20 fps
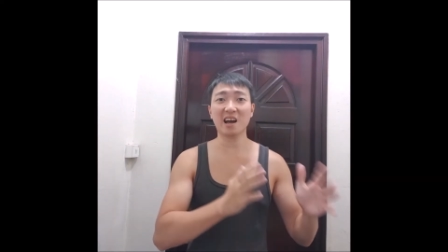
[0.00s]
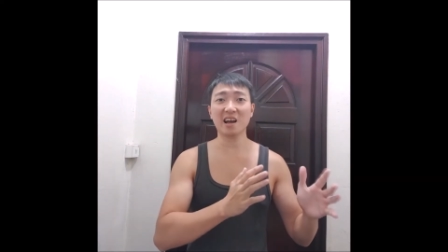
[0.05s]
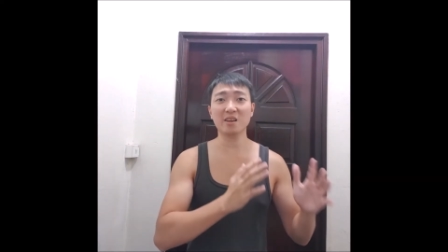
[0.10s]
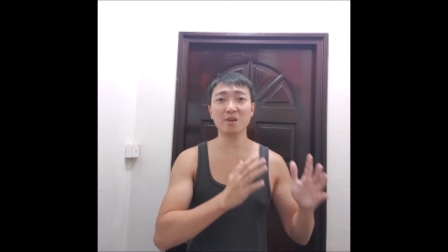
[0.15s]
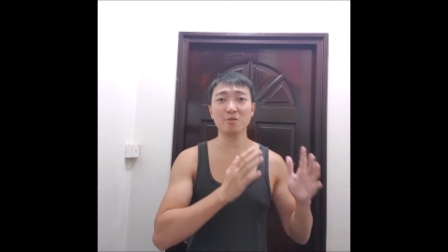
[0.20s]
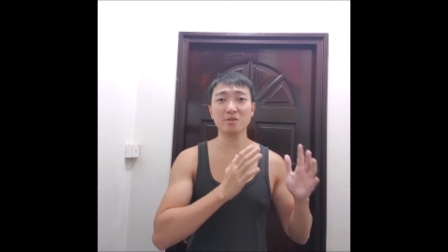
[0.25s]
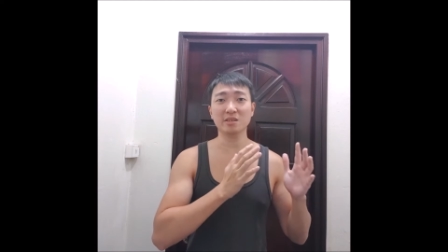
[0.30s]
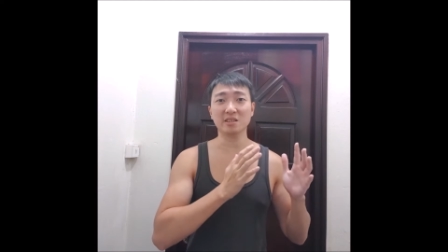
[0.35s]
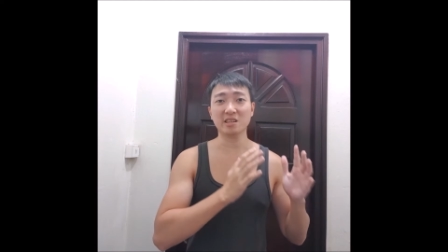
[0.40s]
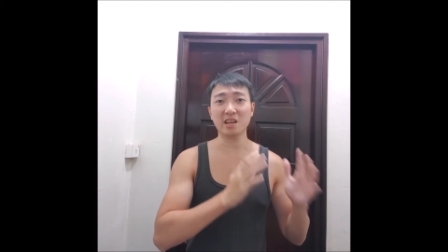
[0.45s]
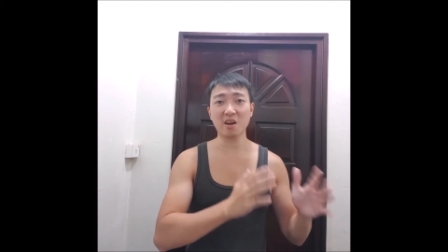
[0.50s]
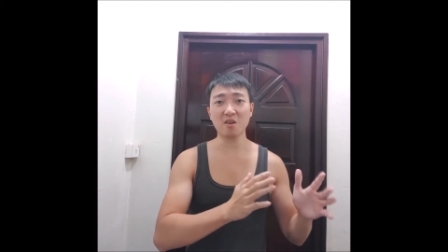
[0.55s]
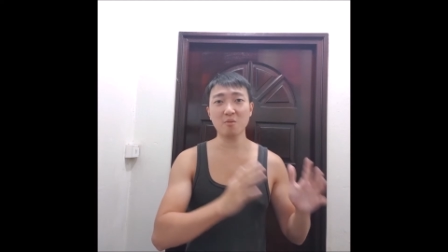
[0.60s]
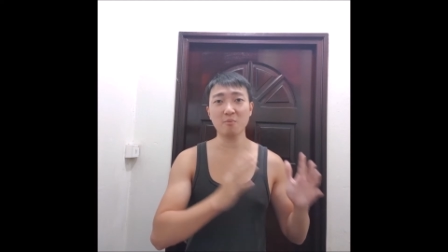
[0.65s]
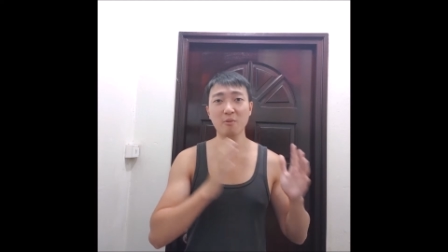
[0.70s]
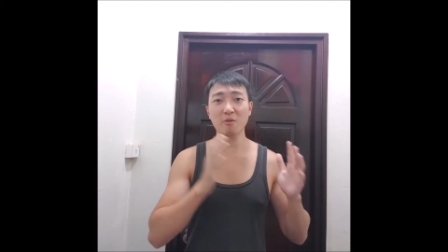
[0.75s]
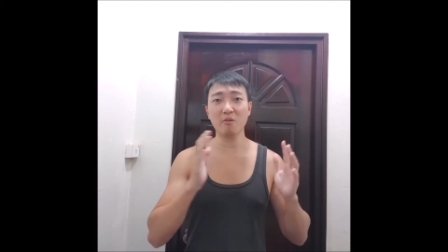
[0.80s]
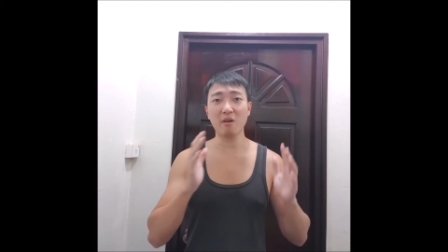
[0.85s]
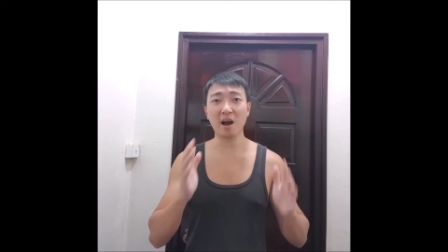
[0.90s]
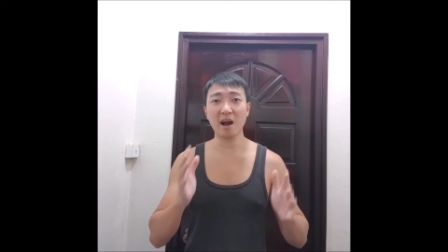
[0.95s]
cardio is a
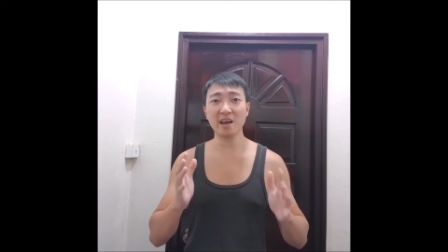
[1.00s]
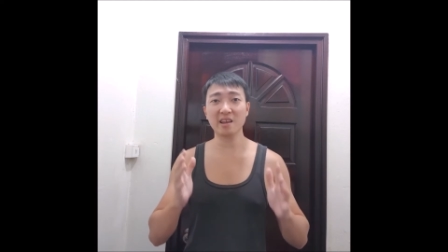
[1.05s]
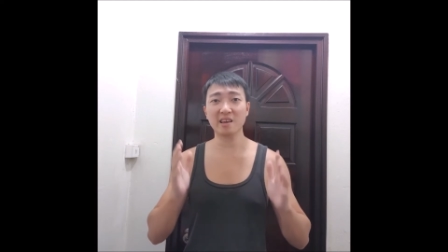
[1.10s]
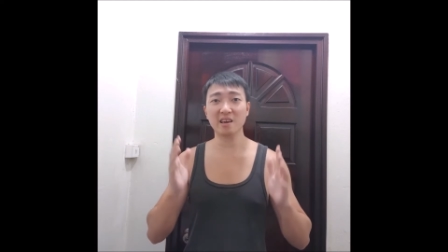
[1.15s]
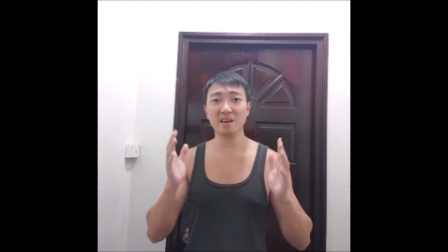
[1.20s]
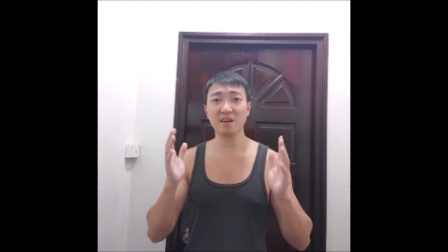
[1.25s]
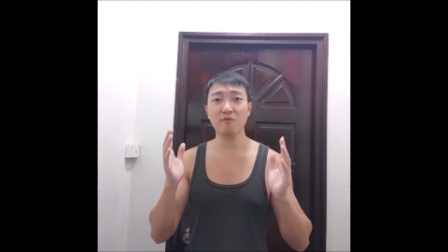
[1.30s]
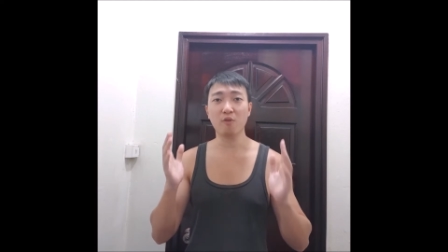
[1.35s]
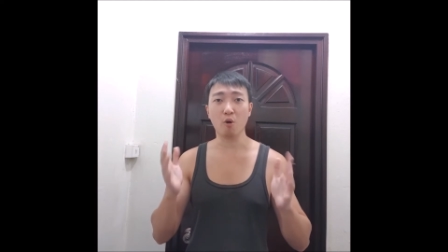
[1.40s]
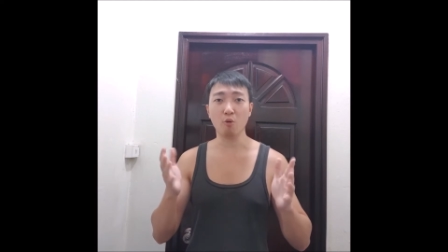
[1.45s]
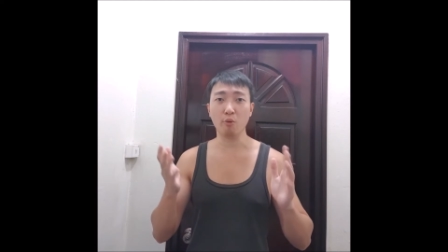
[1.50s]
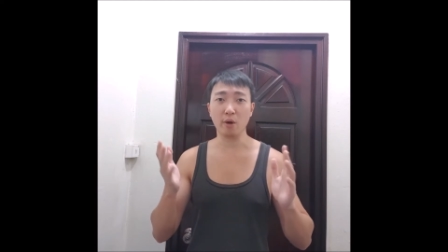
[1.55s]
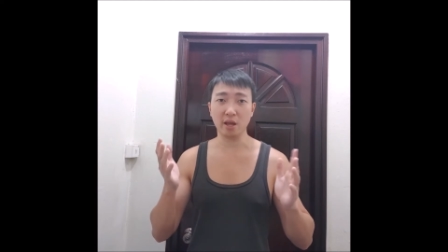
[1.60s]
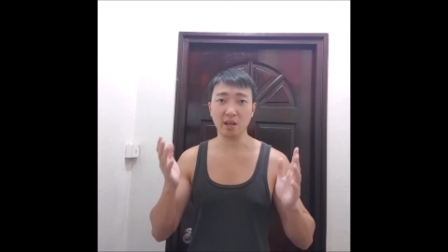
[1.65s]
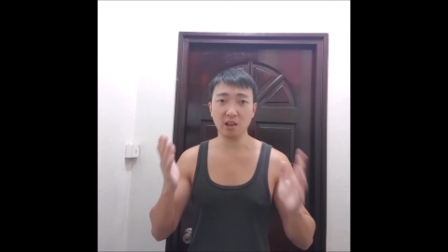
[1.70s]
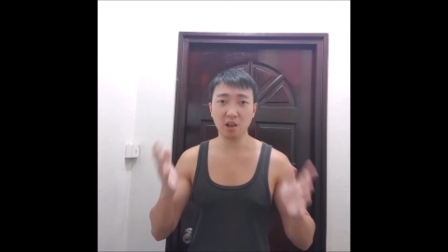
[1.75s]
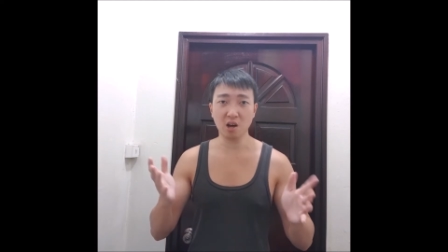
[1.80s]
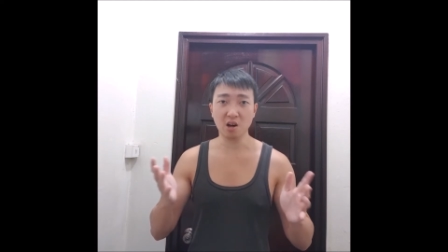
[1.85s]
terrible idea for weight